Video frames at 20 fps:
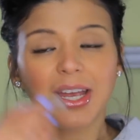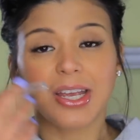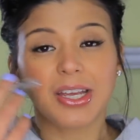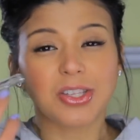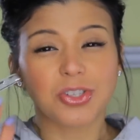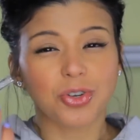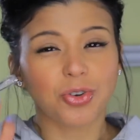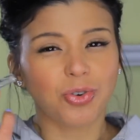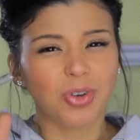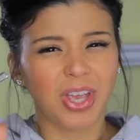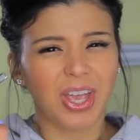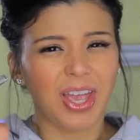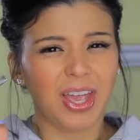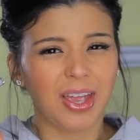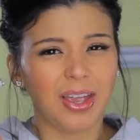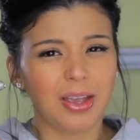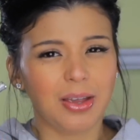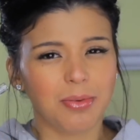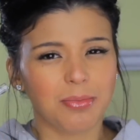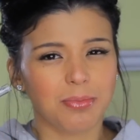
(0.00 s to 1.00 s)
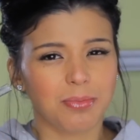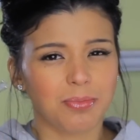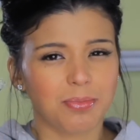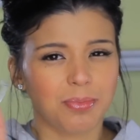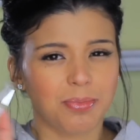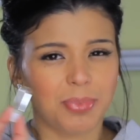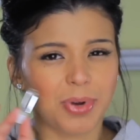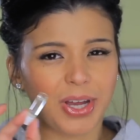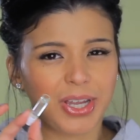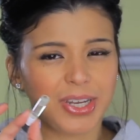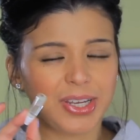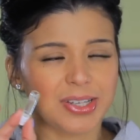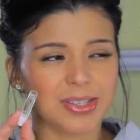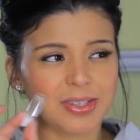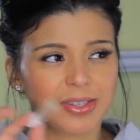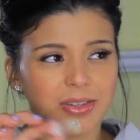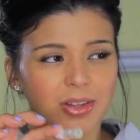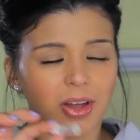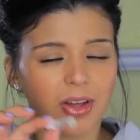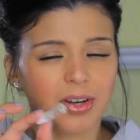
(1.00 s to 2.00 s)
It's okay, but
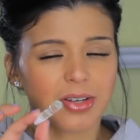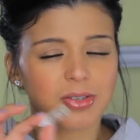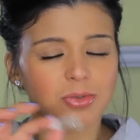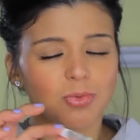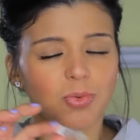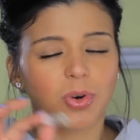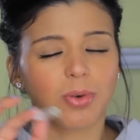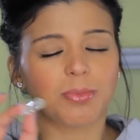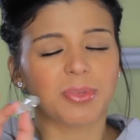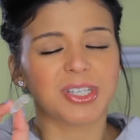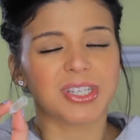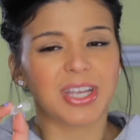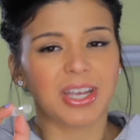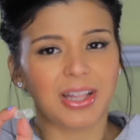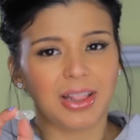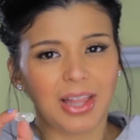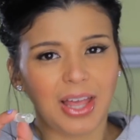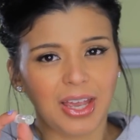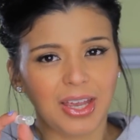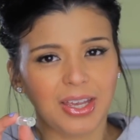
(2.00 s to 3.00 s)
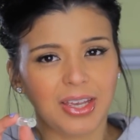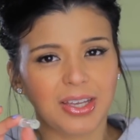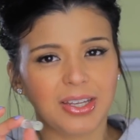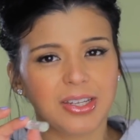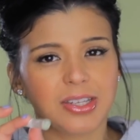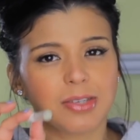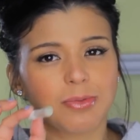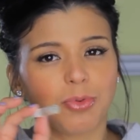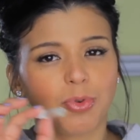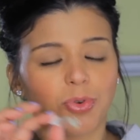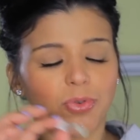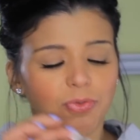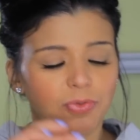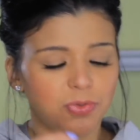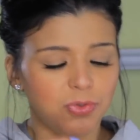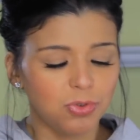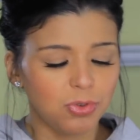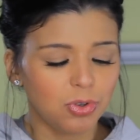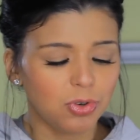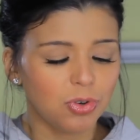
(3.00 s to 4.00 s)
it's not as warm as I like it. It's more
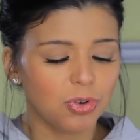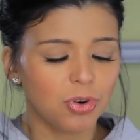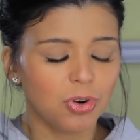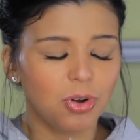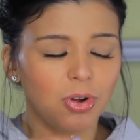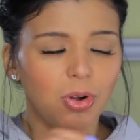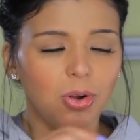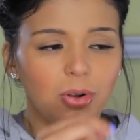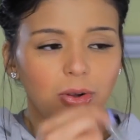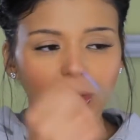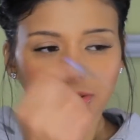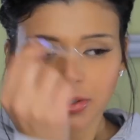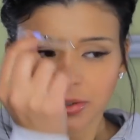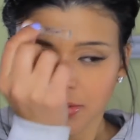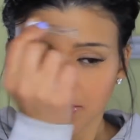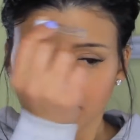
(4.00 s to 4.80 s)
floral.